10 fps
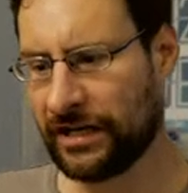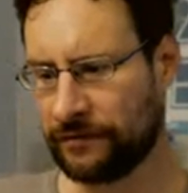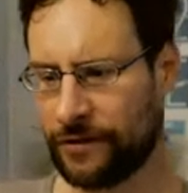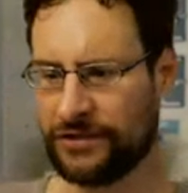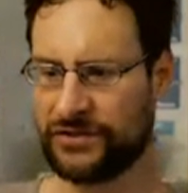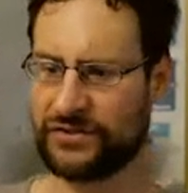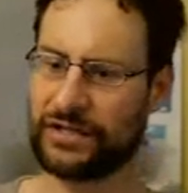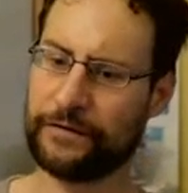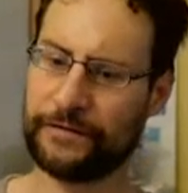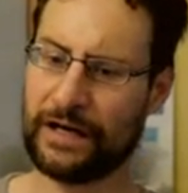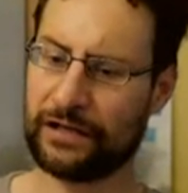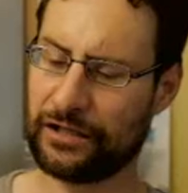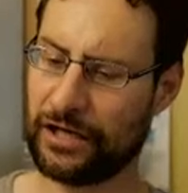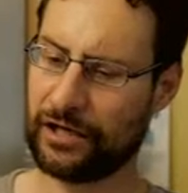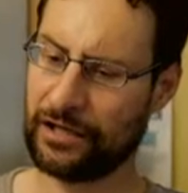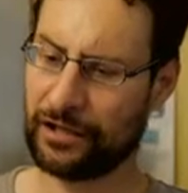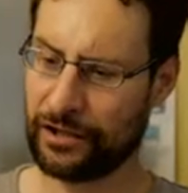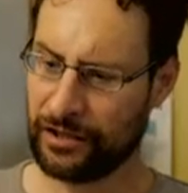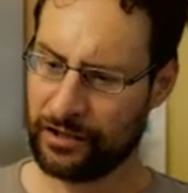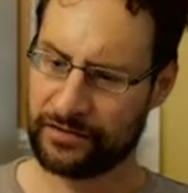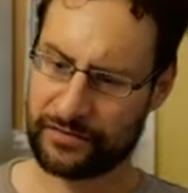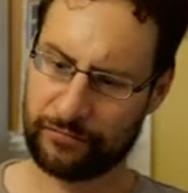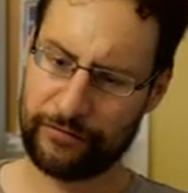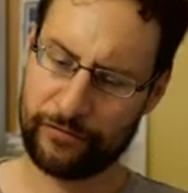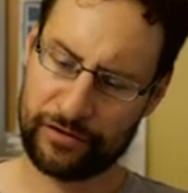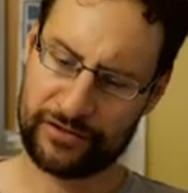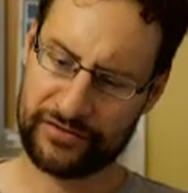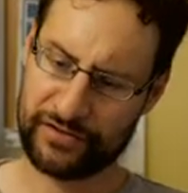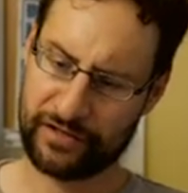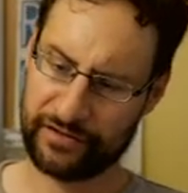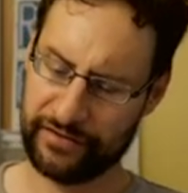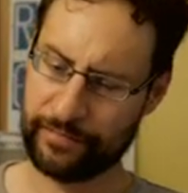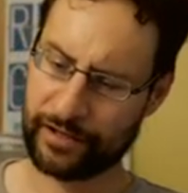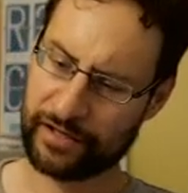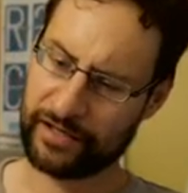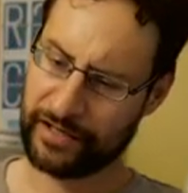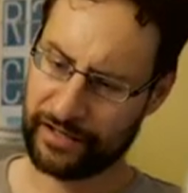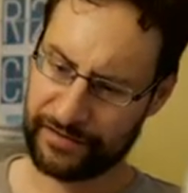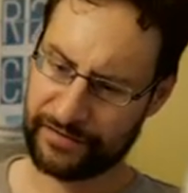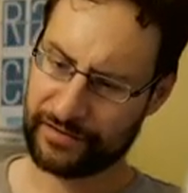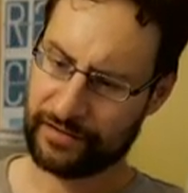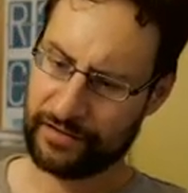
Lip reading: advanced stuff, RR, so reverse debugger, and